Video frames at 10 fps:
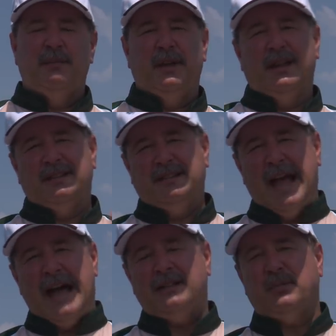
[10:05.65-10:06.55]
because
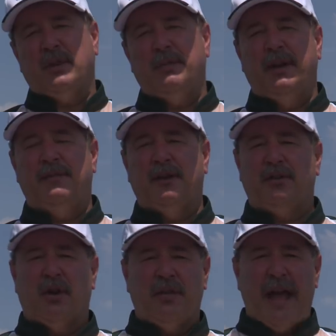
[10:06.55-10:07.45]
that's where the bait
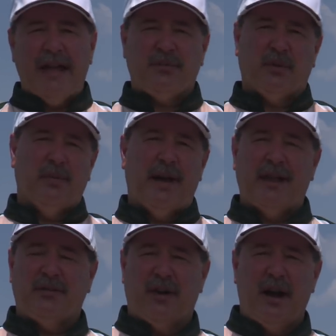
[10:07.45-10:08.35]
fish are, that's where the
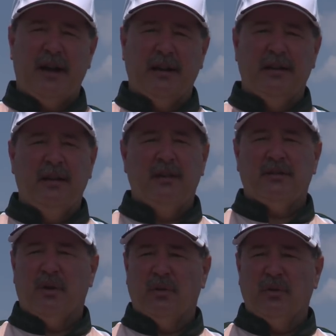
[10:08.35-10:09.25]
bass are hiding.
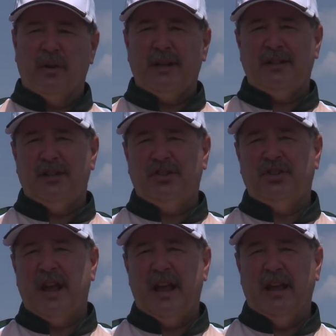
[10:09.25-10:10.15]
So look at the
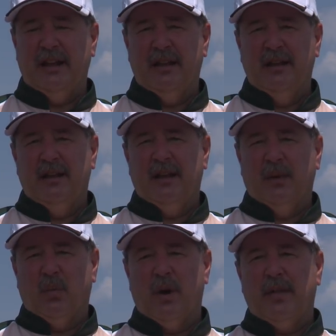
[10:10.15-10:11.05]
shade
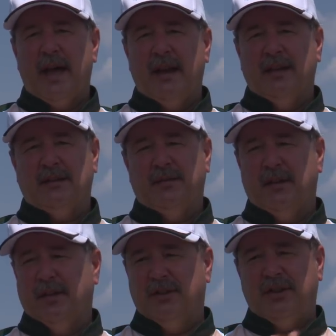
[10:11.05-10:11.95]
and where that is.
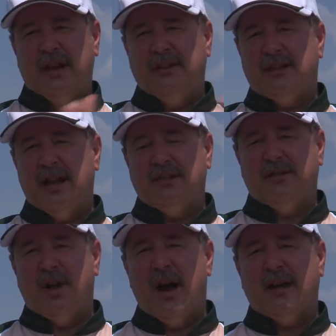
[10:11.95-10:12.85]
If on the shady sides
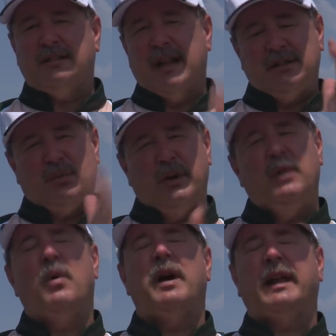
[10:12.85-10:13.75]
of docks, that's where
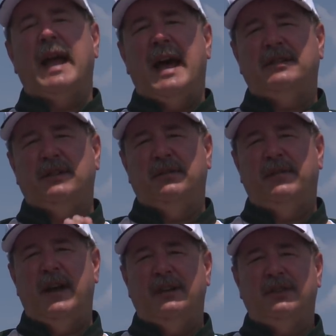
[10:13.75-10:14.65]
you want to cast and
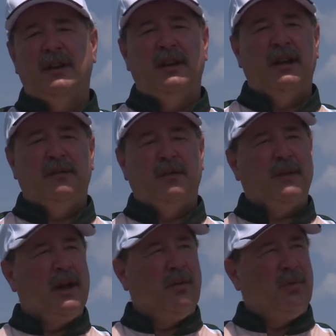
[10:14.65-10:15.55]
fish. If you've
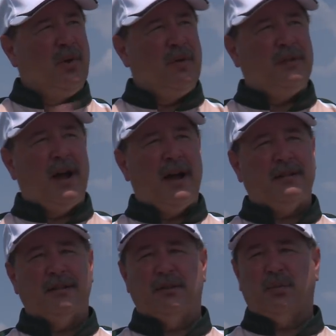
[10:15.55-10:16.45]
got a row of
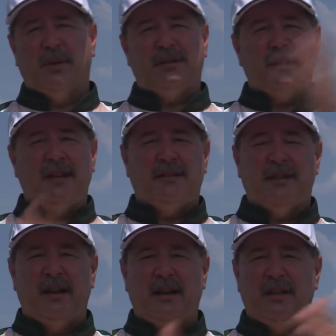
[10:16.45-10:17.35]
docks and there's one side
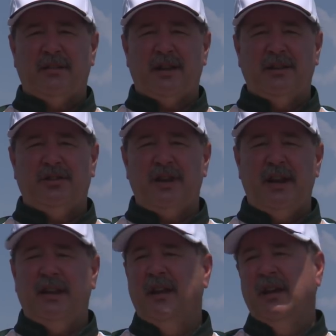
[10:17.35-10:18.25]
sunny, the other side
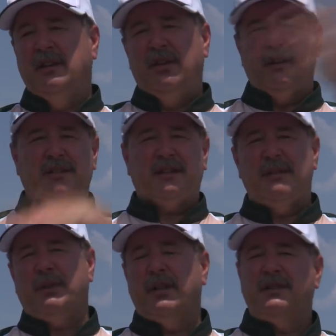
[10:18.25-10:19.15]
shady, you can
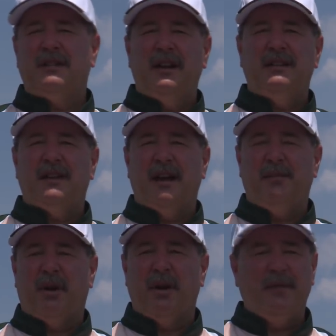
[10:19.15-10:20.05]
skip all the sunny
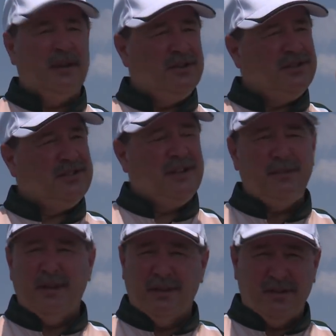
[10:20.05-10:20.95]
side part of it and just
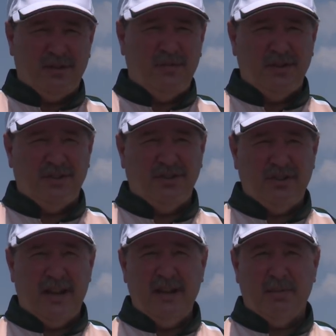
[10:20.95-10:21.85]
skip and just fish the
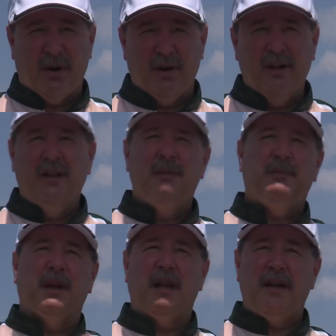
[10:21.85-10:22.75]
shady part.
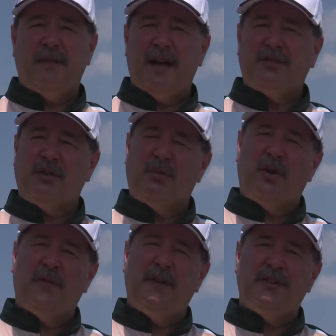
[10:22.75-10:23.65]
Be a lot faster,
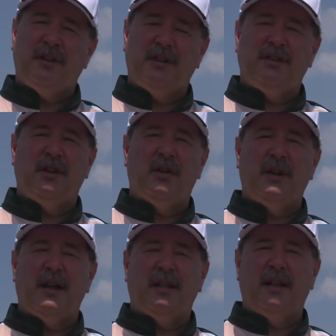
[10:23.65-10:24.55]
more efficient as you go
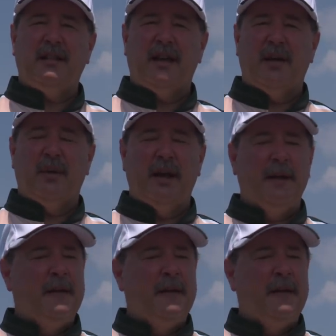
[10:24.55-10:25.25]
down the lake that way.